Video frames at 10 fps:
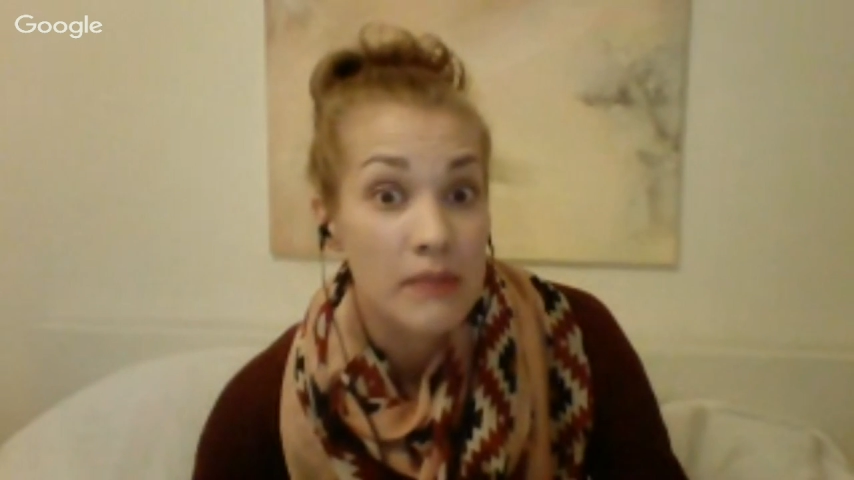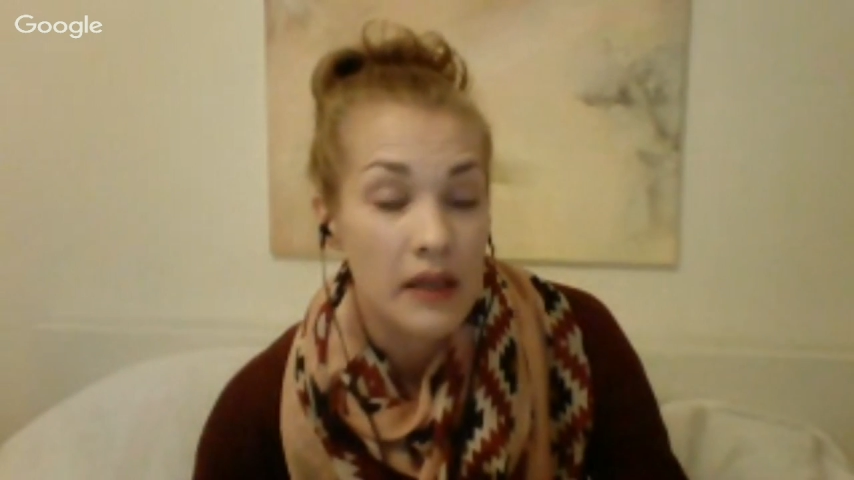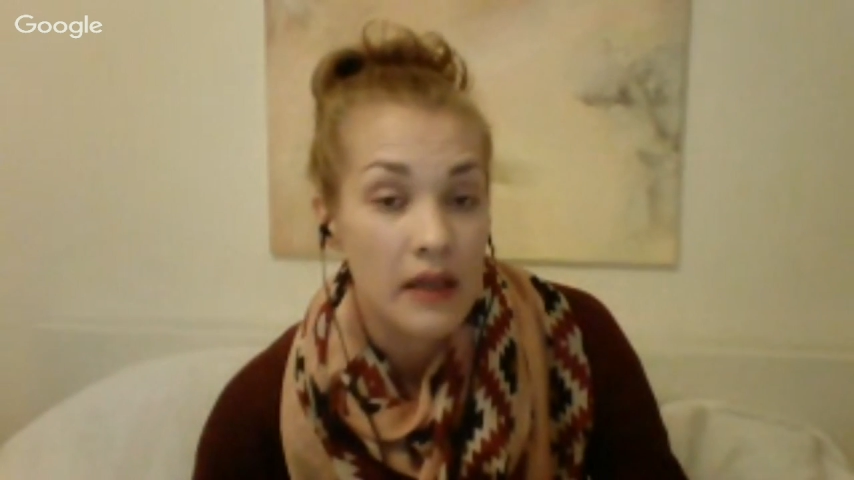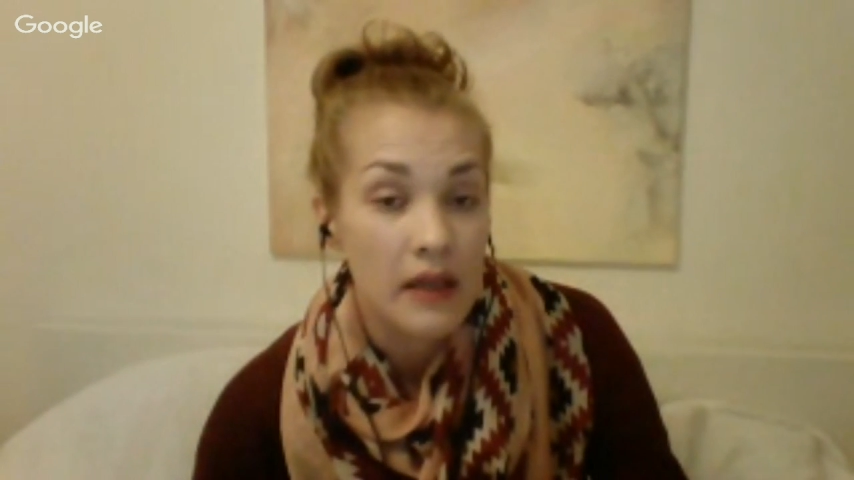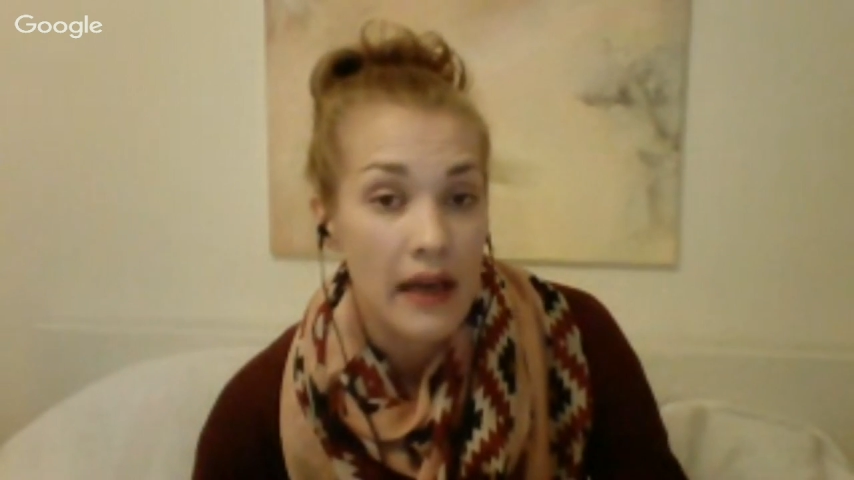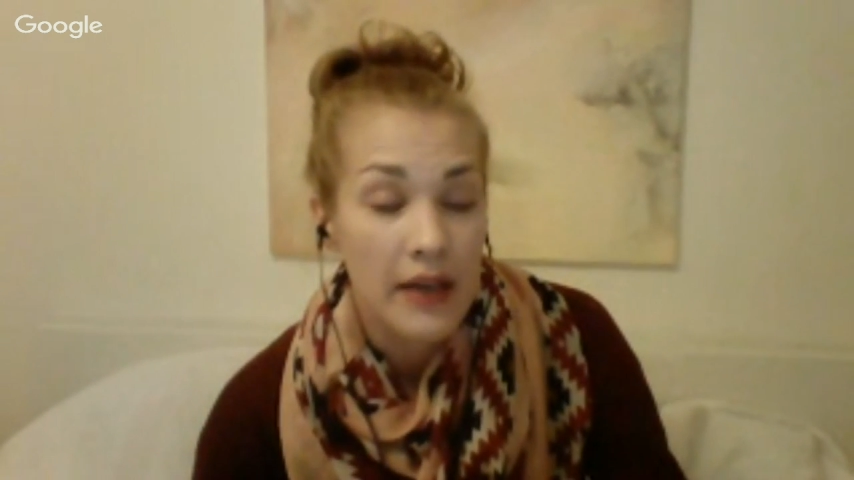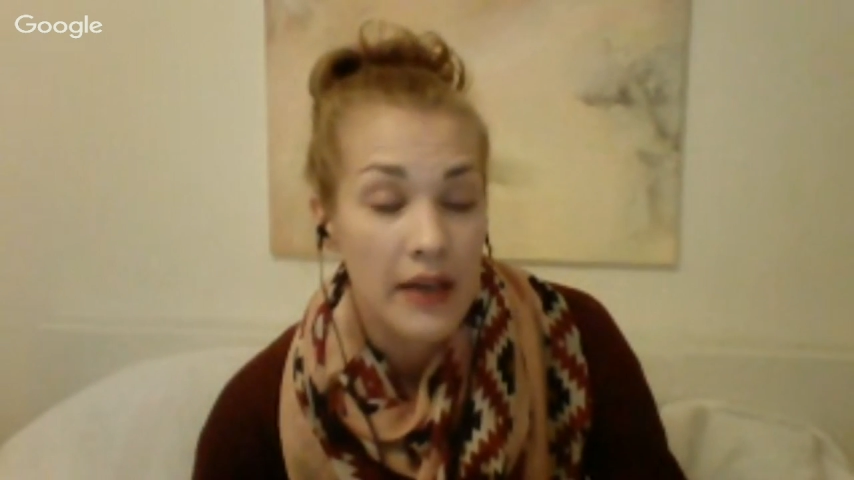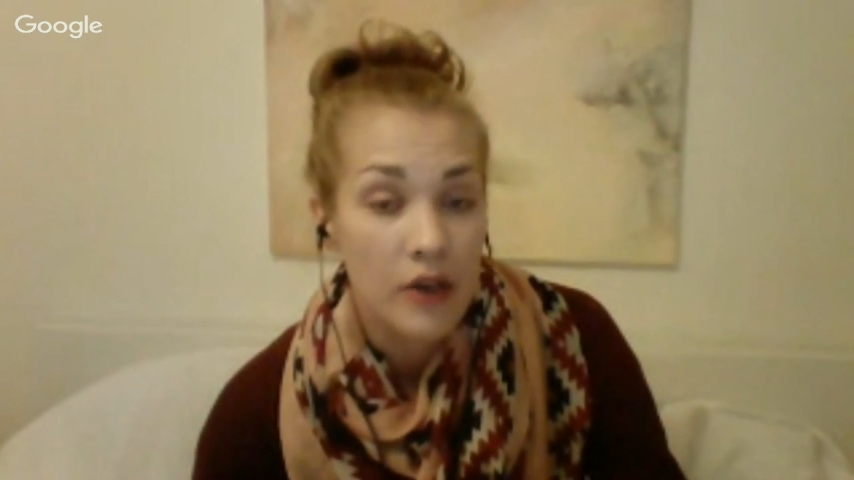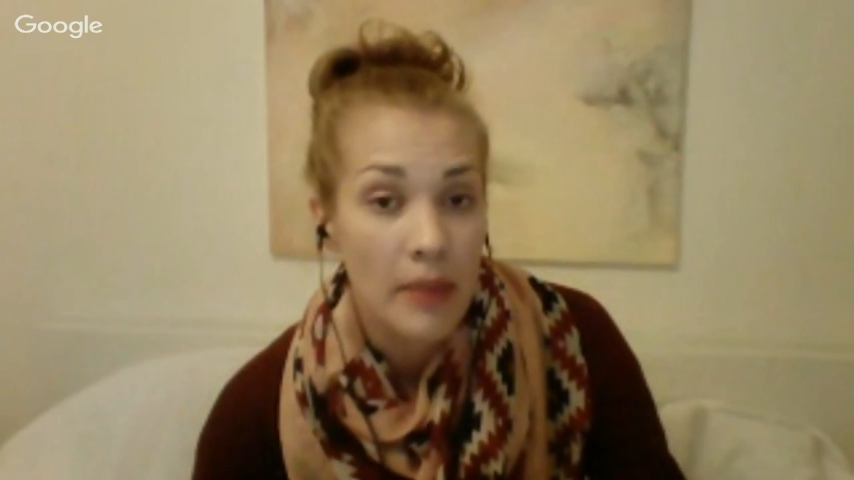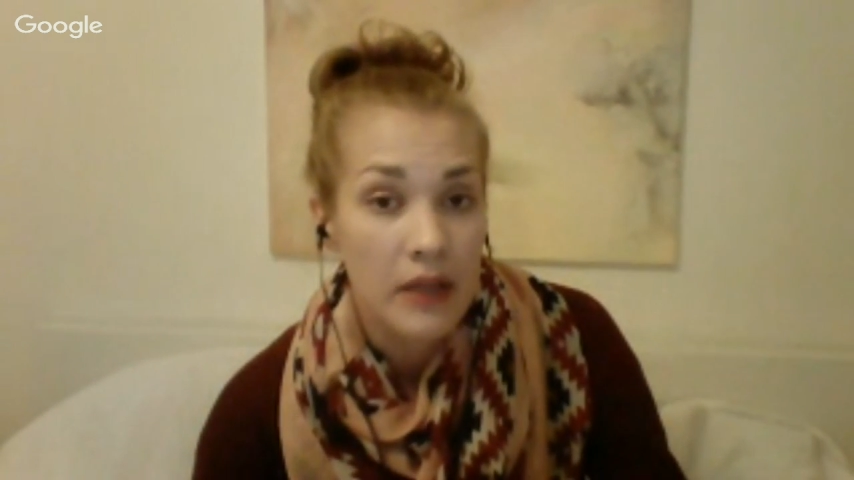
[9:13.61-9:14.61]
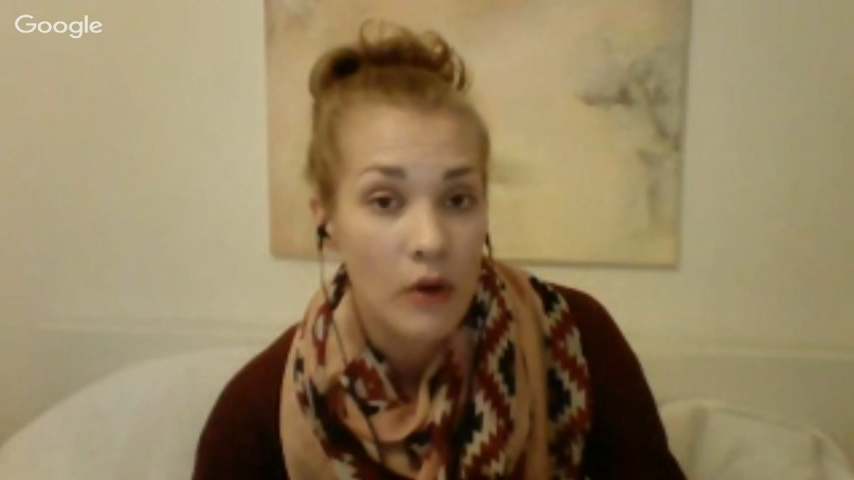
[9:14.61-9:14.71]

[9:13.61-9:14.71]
I had a hobby